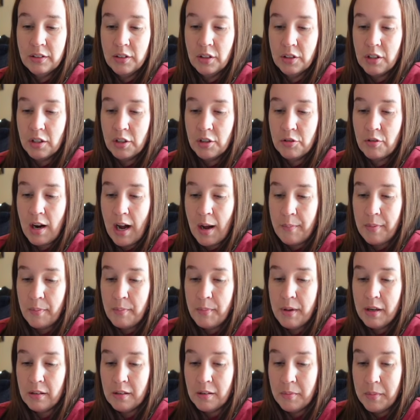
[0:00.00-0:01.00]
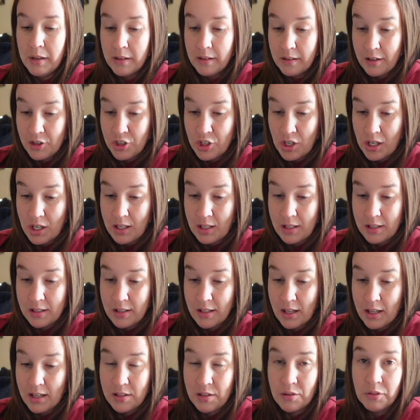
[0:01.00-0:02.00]
looker crop mirror jeans.
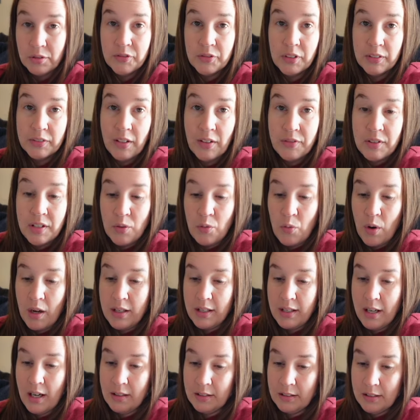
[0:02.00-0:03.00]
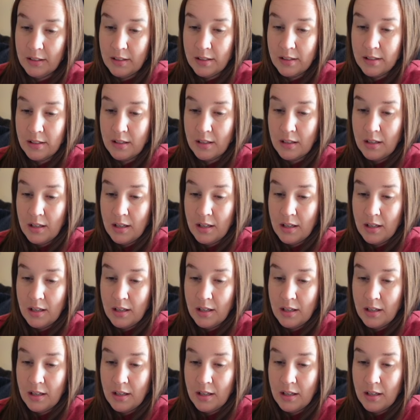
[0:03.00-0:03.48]
They sold for $51.